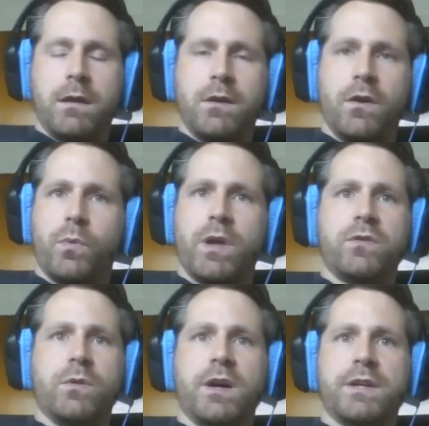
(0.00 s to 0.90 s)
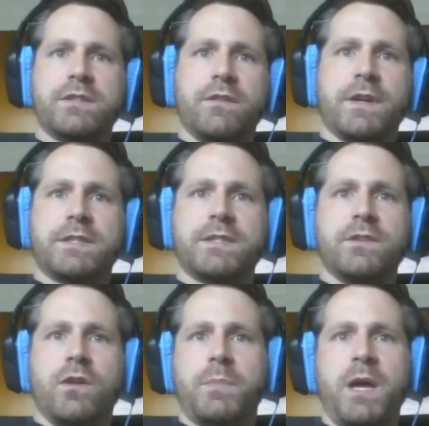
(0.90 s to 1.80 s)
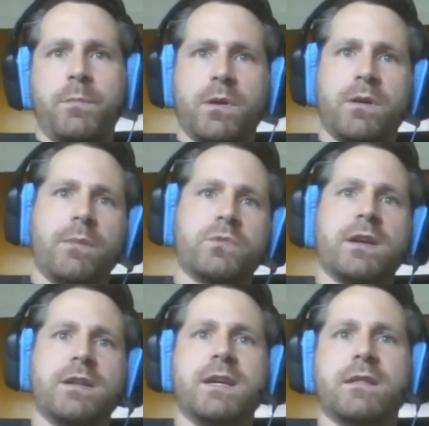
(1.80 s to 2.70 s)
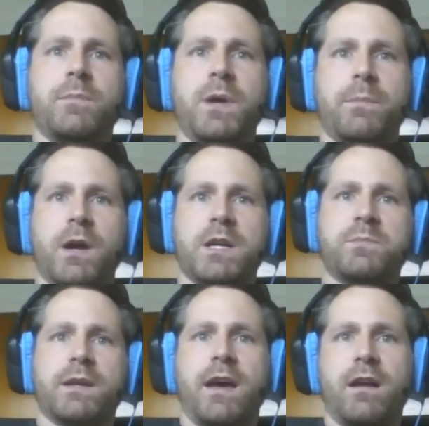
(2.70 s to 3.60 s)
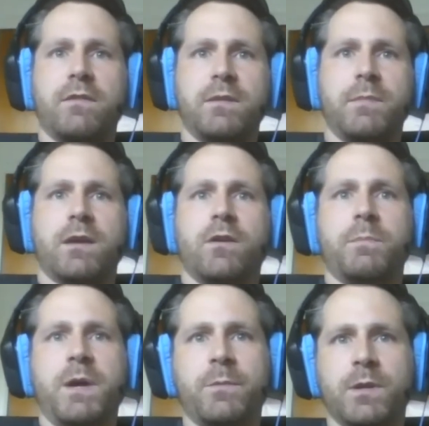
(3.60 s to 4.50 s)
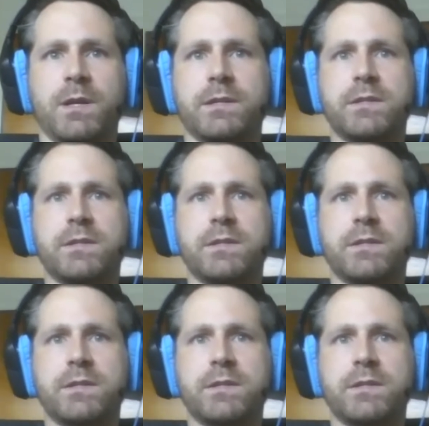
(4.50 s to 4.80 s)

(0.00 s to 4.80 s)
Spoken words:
we do a lot of stuff that's still on paper. I'm trying to take the paper aspect out of it, make it all paperless.